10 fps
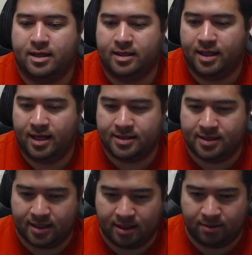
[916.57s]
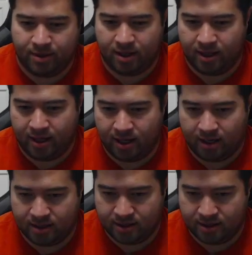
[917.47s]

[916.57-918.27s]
That's looking better here.